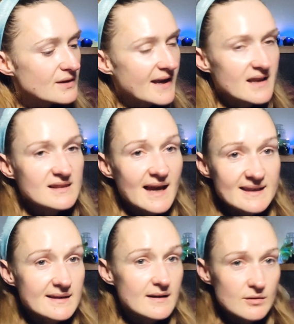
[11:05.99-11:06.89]
like a
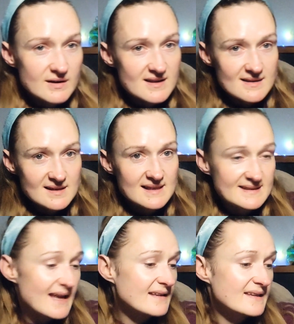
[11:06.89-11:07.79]
lighting or anything
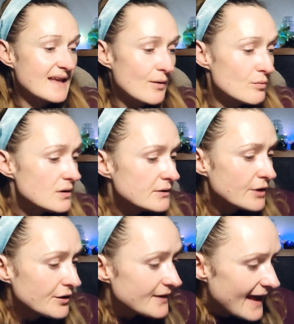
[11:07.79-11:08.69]
like that, and I will
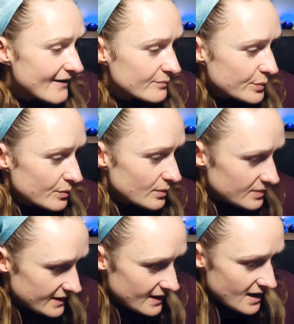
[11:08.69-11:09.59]
not have
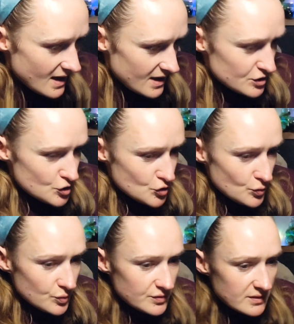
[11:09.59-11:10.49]
probably
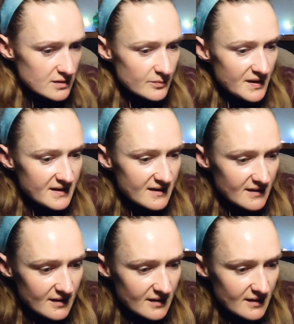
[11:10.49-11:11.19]
soon, but